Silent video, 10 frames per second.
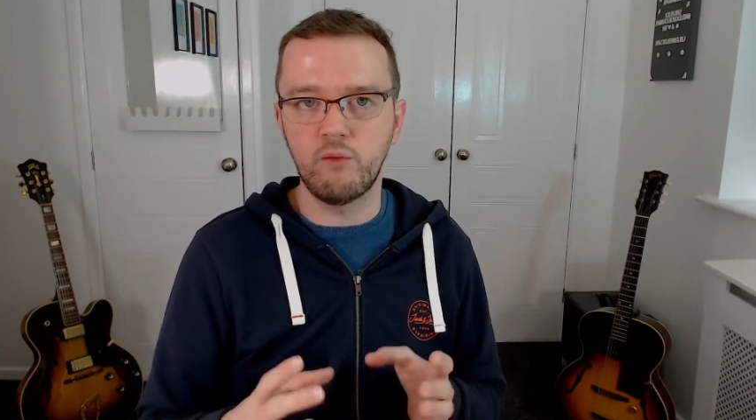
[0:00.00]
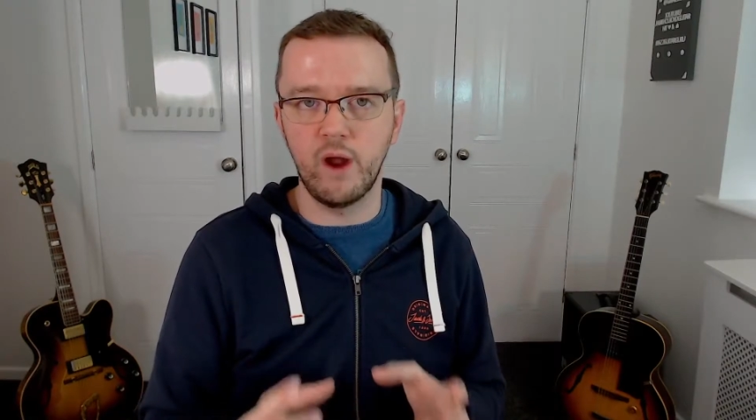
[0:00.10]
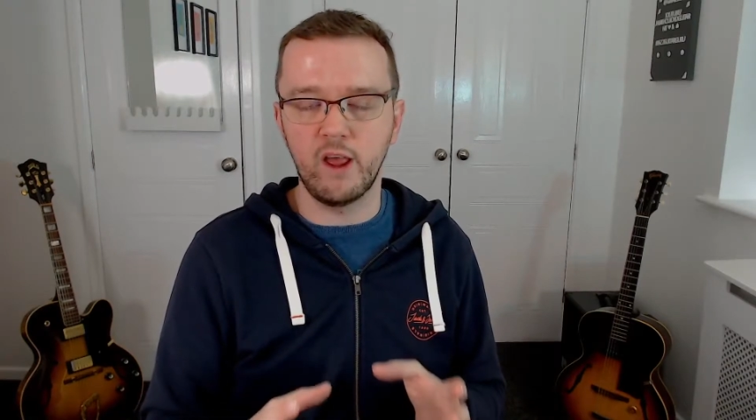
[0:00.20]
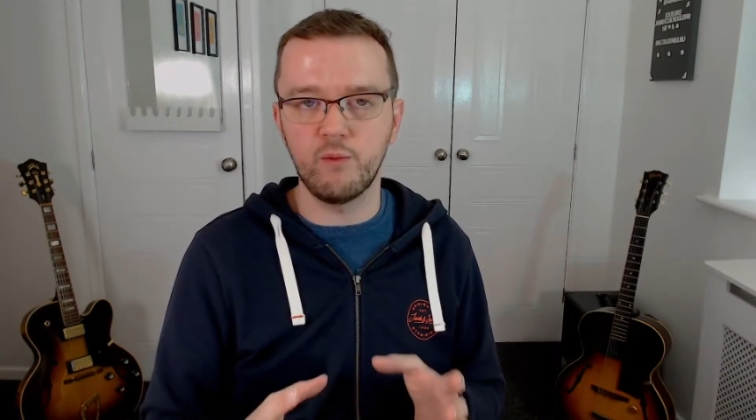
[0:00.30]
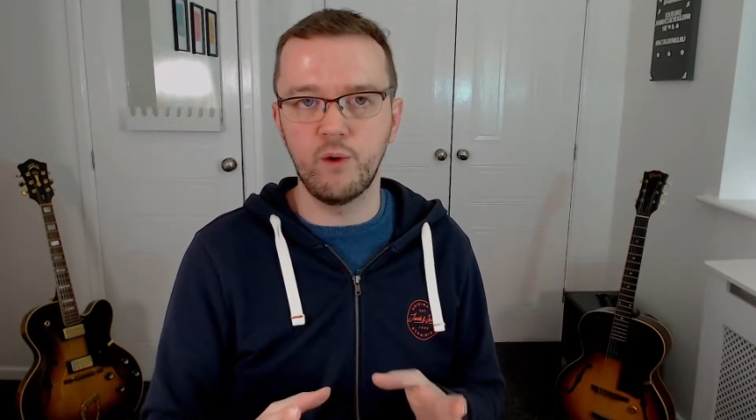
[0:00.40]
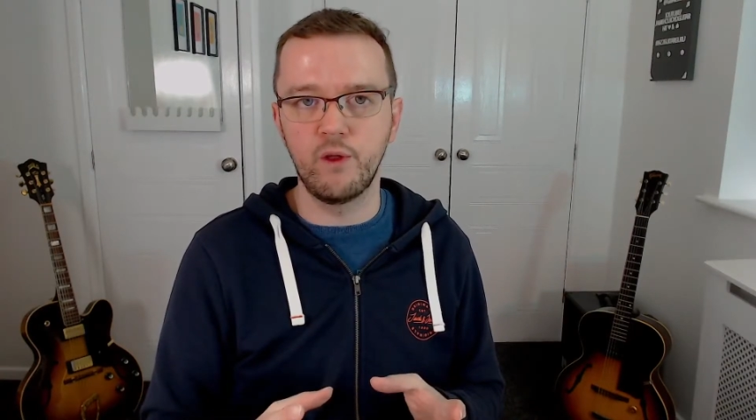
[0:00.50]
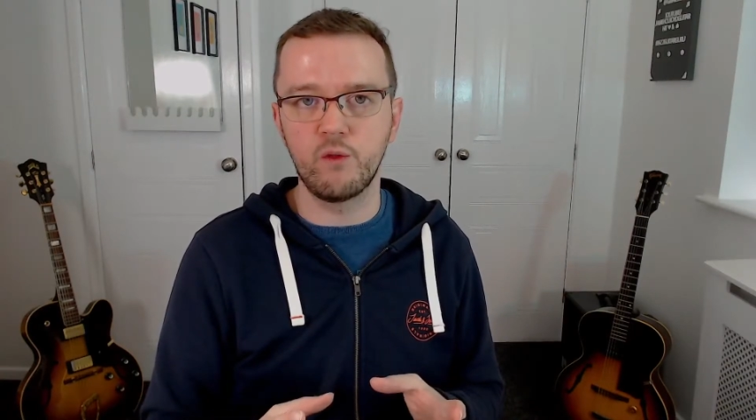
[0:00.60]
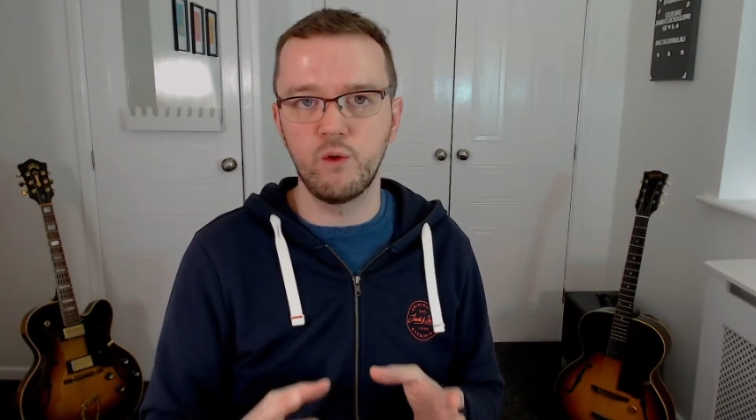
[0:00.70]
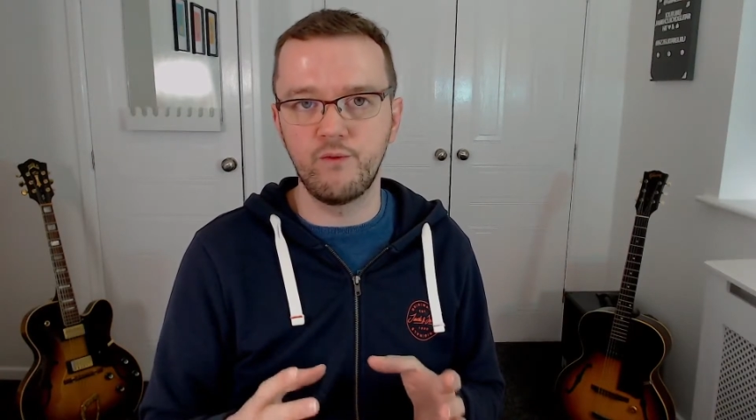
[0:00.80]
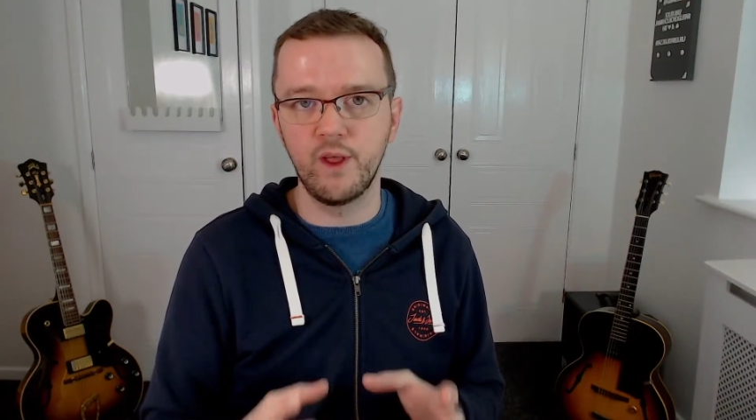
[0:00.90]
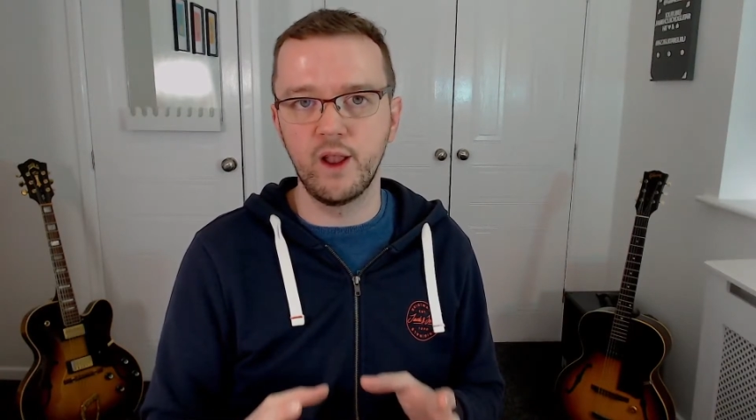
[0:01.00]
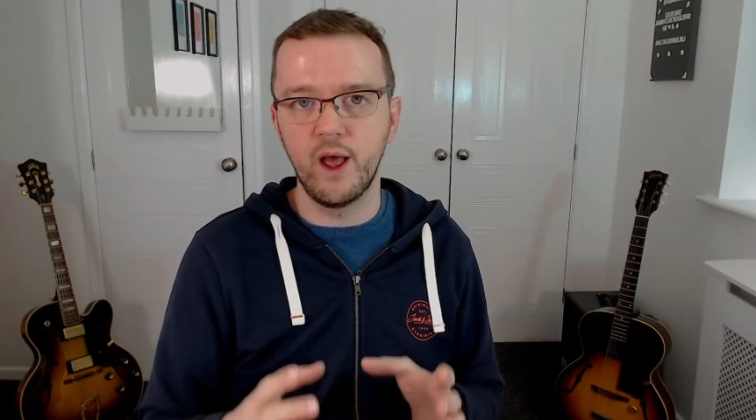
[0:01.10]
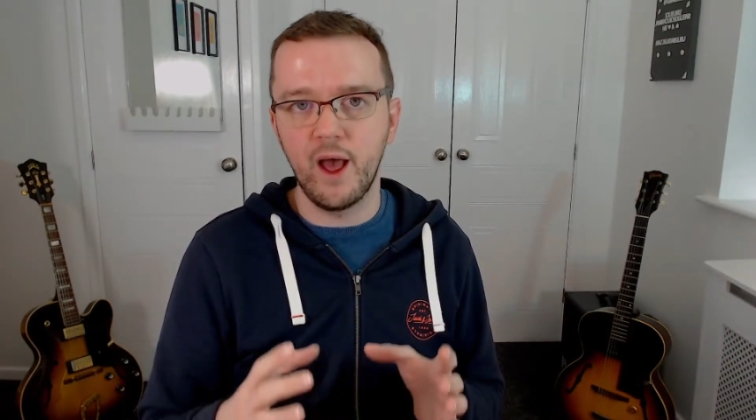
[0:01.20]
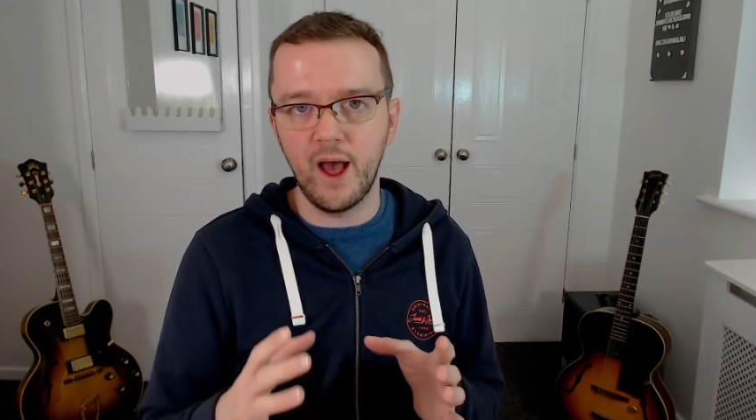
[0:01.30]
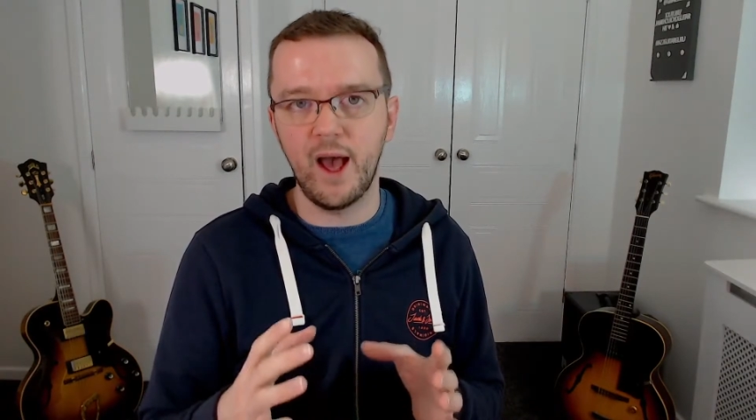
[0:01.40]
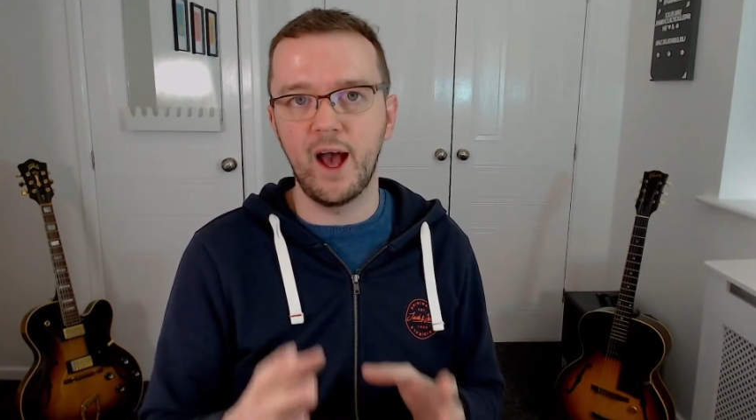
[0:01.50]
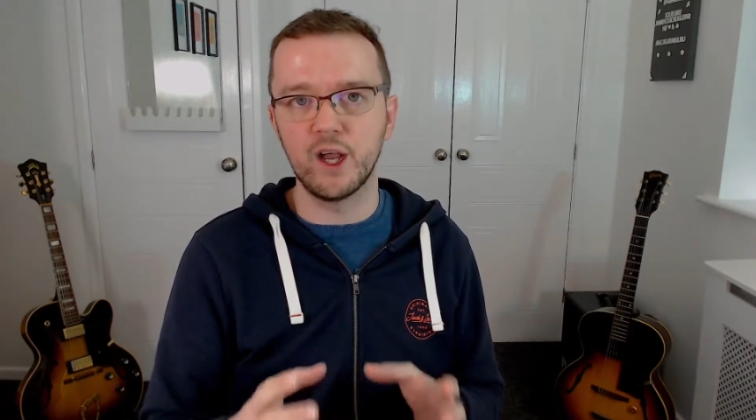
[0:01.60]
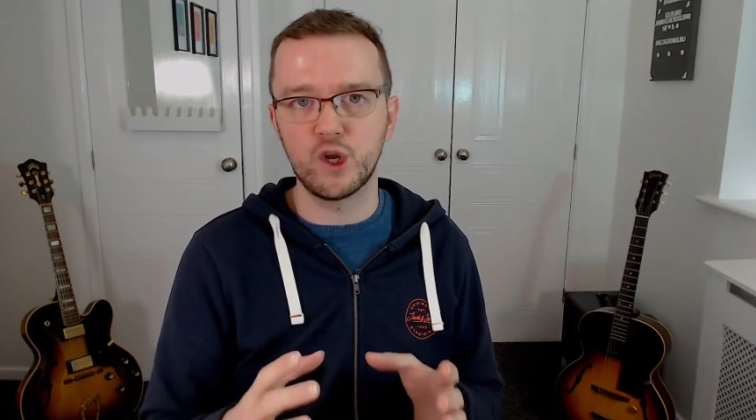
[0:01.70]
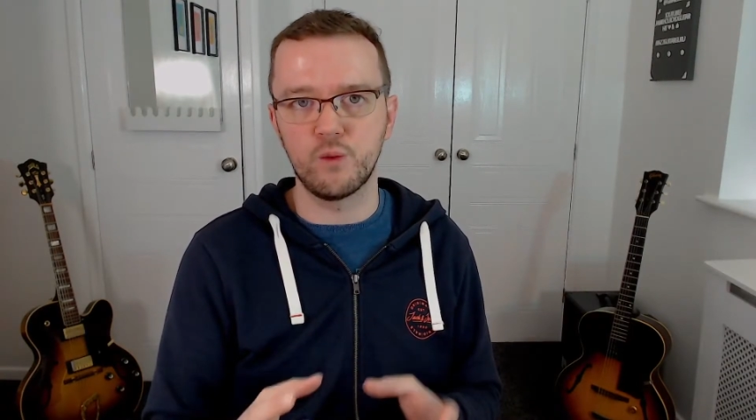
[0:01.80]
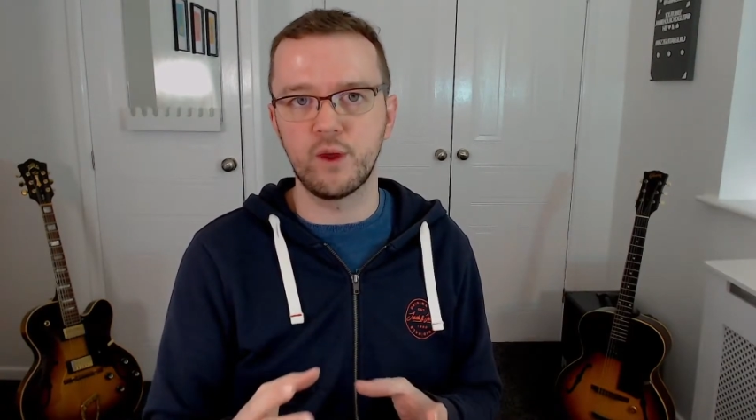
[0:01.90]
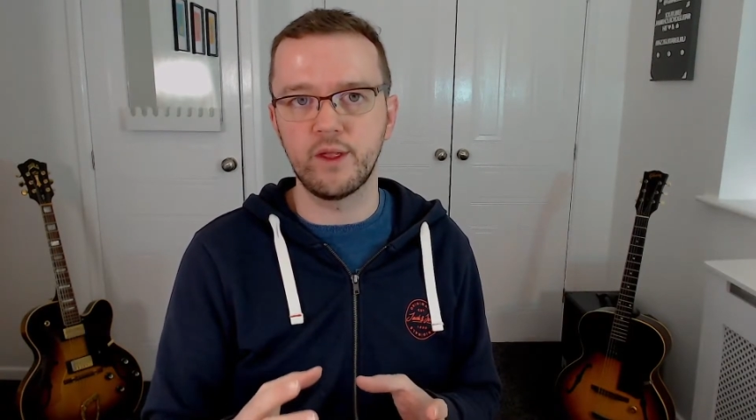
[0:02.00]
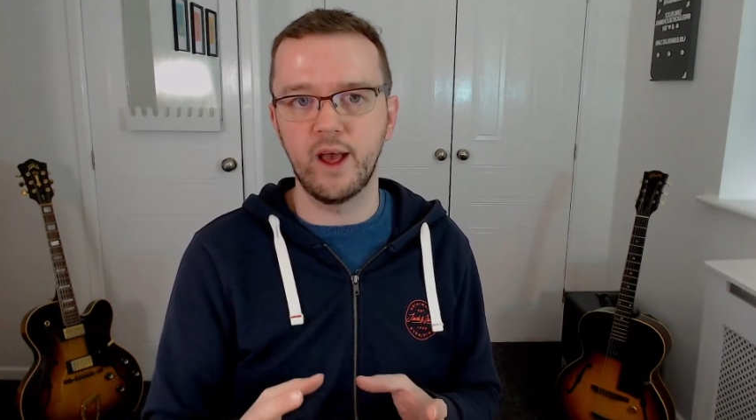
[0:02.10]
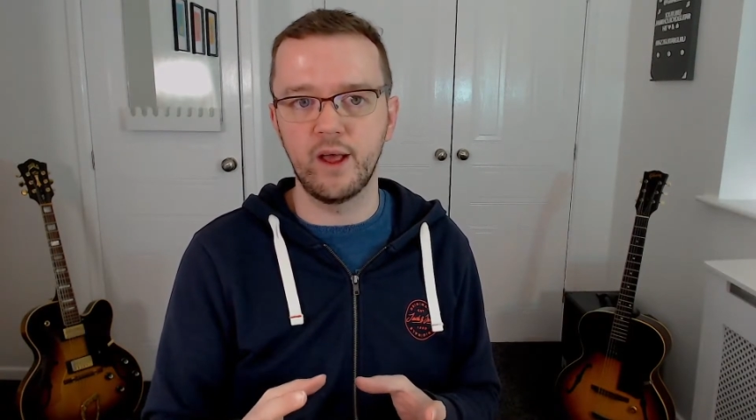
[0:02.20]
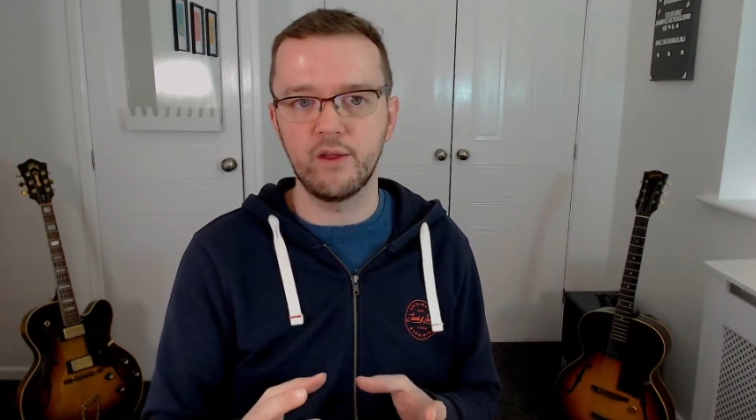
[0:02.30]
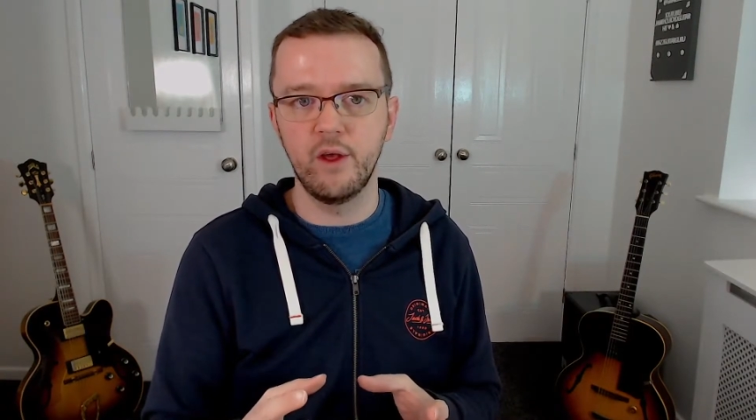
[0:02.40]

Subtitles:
price points within arch top guitars?